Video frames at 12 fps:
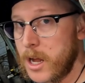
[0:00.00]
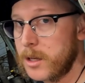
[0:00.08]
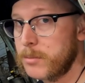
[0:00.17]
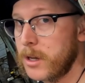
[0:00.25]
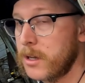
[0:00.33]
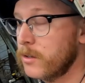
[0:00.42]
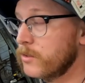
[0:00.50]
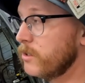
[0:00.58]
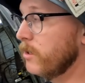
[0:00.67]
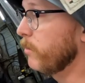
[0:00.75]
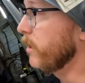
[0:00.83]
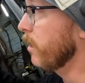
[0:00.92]
body panels,
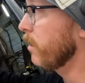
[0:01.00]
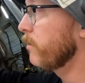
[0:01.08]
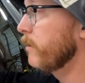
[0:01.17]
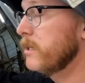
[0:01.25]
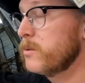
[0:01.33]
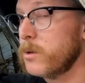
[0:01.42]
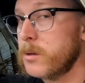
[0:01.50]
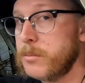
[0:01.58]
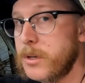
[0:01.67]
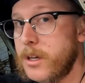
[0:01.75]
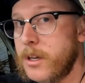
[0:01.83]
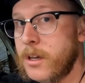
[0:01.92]
you know, we always want to
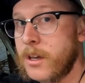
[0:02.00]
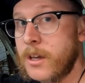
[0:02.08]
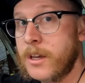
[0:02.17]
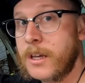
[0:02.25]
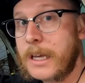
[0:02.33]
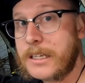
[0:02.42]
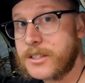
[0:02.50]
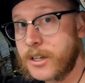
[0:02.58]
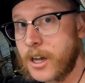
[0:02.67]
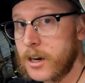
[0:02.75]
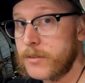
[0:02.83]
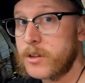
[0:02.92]
be as
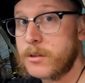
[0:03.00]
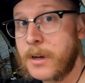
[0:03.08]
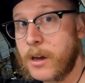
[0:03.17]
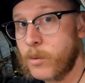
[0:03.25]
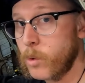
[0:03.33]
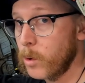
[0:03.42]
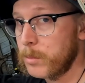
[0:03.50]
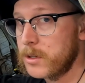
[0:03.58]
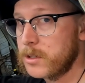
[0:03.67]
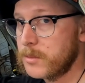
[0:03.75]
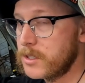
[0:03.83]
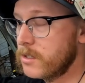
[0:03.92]
careful about
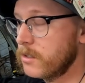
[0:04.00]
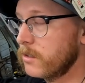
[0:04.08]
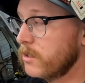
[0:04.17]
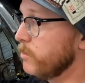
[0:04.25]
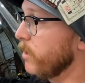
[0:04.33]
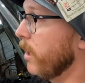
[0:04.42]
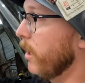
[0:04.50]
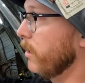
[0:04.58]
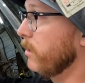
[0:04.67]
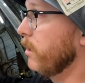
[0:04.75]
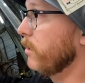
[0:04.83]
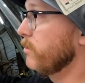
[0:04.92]
warping the material as we
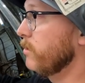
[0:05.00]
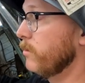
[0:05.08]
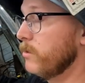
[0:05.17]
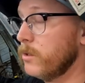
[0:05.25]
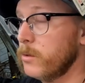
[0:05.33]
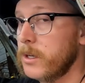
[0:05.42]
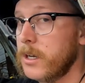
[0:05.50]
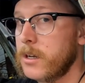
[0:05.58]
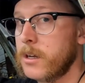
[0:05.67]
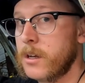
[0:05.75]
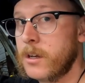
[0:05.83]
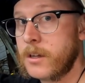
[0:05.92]
can, you know, so
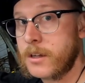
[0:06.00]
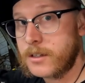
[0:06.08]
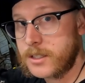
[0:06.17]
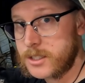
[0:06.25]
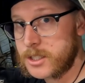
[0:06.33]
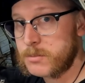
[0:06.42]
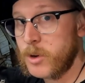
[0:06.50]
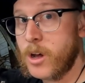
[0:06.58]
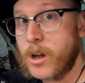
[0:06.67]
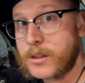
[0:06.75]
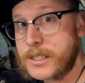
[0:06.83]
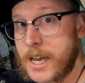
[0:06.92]
doing
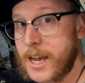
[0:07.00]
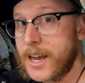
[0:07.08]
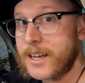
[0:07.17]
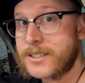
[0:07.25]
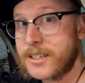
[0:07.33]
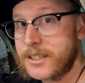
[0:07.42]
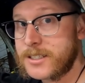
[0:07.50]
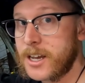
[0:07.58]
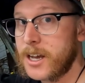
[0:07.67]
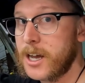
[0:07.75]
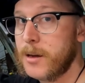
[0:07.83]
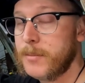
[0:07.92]
small tacks at a
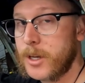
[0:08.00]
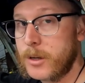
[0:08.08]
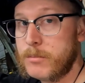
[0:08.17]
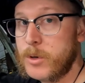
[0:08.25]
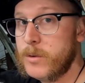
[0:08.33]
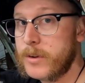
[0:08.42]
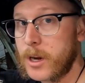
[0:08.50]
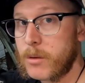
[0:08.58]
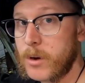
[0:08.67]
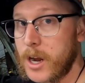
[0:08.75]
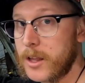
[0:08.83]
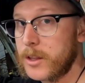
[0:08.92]
time, you know, moving
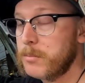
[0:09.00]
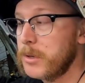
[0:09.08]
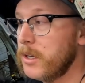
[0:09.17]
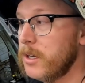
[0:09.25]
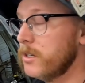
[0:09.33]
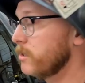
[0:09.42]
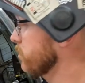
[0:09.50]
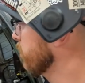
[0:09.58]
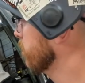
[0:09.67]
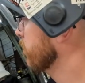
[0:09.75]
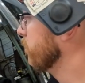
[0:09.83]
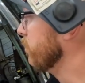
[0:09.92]
around the piece,
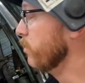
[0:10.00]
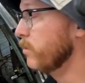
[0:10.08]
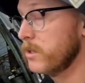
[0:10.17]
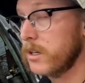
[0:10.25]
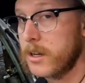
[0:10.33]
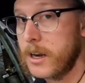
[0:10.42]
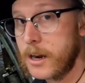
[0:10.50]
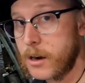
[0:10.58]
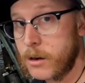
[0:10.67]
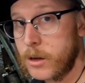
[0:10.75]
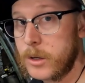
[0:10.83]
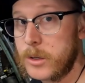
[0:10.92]
using an
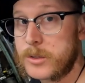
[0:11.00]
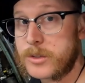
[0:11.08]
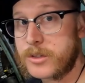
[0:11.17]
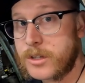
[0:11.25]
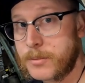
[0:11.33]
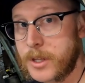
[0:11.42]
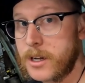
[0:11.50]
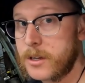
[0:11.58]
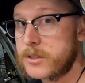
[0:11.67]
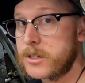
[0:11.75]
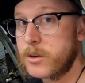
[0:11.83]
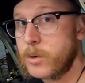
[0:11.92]
air hose or something
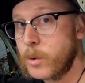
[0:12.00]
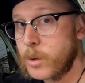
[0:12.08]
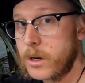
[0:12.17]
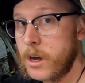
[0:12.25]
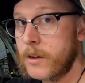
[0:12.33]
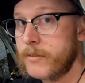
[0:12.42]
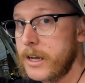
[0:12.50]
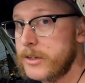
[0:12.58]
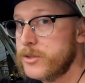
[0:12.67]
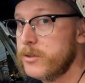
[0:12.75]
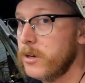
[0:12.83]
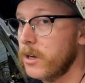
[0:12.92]
else to cool it off
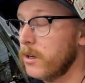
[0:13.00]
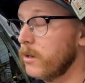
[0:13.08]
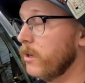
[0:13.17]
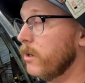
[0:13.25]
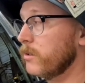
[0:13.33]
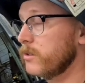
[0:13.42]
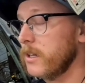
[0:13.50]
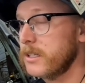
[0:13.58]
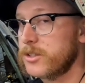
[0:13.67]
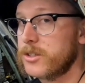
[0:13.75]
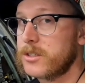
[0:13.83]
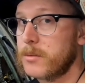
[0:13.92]
as you go, you know, so
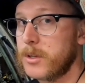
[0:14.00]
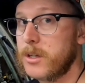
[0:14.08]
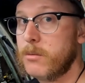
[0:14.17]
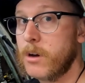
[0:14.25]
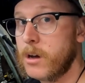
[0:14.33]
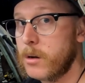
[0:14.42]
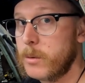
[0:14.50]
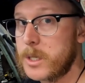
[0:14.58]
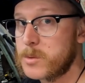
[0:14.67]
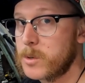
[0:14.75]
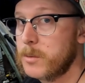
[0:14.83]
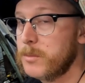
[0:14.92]
that's just something you
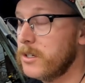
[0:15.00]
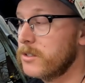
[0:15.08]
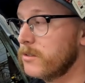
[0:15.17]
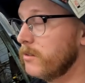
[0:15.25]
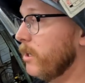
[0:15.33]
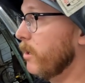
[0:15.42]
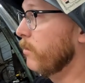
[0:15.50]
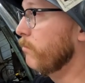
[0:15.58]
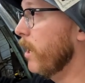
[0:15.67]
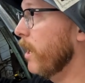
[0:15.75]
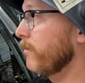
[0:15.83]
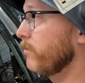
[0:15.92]
always want to be, you know,
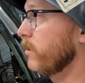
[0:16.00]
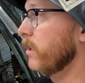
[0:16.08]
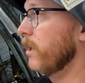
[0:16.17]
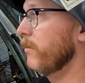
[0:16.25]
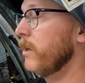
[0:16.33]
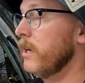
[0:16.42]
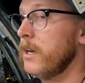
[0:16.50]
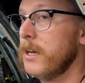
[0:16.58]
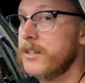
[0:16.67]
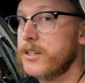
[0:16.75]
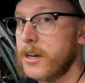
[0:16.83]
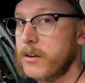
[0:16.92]
mindful of
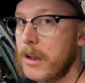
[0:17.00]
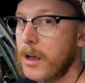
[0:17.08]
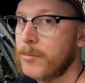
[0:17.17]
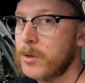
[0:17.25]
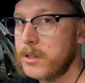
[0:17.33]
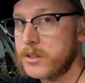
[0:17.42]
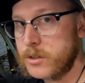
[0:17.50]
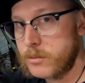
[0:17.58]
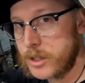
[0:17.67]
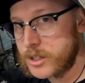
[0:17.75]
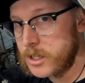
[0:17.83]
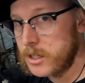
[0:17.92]
is that you're not putting too
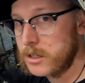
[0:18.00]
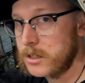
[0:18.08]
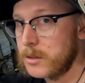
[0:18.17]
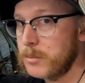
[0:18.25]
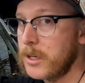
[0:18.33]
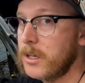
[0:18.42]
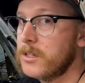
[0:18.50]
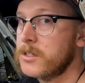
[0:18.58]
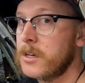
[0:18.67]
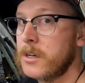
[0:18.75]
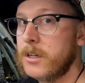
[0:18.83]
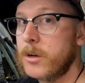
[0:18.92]
much heat into the
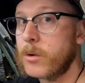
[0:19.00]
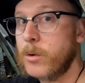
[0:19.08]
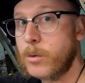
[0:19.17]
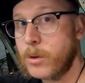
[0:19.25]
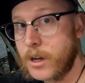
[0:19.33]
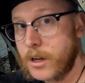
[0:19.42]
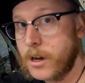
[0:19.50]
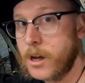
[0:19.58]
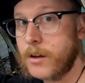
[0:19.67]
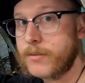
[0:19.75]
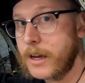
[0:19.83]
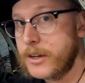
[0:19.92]
piece. You're cooling it
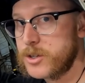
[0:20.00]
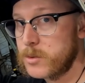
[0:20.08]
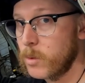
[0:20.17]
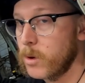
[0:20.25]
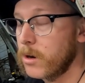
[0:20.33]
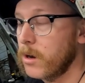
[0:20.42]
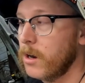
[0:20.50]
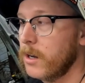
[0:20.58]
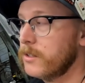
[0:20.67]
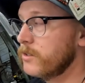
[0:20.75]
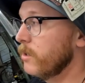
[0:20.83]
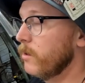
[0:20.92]
off as you work on
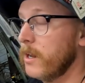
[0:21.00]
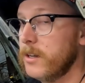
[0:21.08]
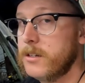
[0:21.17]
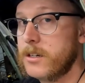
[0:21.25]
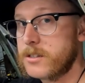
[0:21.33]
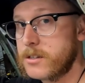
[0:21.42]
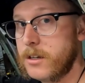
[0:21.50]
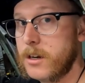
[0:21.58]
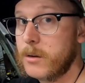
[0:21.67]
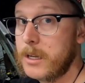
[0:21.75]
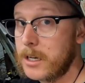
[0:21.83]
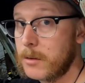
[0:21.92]
it so that it doesn't, you
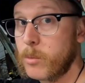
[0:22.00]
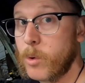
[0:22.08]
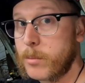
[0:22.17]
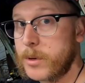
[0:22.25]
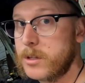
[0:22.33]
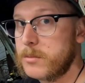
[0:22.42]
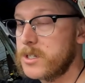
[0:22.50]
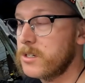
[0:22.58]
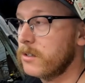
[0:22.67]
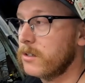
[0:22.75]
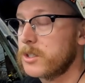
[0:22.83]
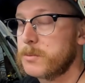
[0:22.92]
know, end up warping the
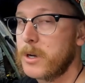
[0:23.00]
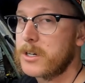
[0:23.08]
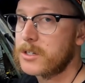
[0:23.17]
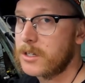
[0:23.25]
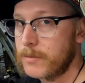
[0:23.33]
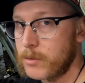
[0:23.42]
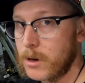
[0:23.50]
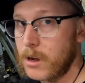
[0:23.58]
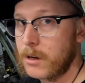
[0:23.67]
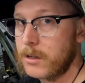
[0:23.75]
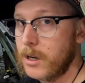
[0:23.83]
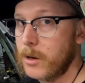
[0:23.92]
material, especially if we're
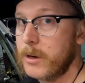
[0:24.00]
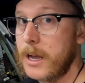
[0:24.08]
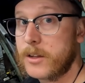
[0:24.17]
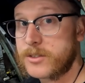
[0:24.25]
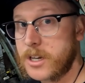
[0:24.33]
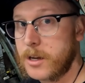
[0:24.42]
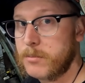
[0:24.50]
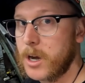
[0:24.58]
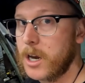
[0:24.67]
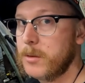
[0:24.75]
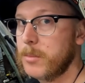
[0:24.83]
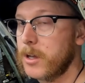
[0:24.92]
on, you know, an outside
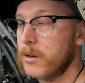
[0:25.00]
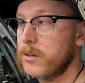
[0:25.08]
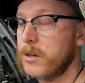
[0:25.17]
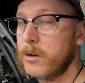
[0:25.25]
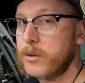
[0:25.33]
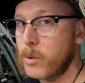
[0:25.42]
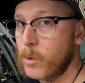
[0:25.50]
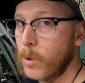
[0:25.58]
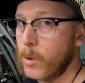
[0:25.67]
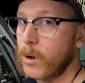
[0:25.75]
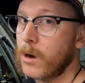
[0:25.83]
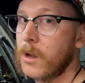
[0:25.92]
body panel, you know,
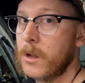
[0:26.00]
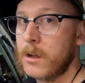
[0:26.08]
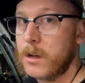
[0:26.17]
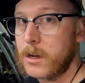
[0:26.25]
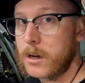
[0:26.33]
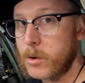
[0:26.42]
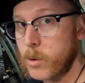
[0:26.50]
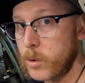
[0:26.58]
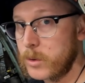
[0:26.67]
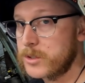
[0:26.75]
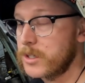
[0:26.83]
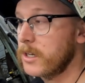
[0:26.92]
door, a
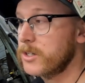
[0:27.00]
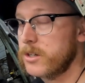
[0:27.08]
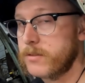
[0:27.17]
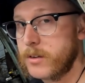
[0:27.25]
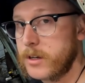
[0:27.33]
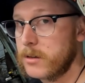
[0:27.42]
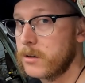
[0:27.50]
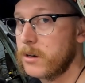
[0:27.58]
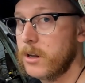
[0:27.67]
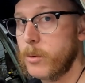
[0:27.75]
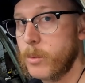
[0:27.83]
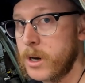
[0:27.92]
quarter section, a fender,
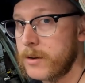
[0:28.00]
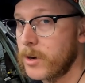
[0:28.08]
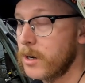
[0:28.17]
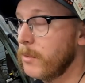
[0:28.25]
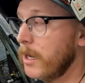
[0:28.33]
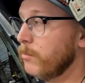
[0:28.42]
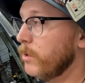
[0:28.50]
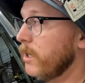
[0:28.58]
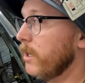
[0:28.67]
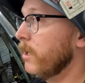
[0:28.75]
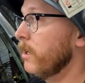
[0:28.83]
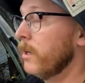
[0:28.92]
you know, whatever it may
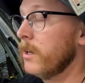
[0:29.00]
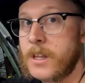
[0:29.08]
be.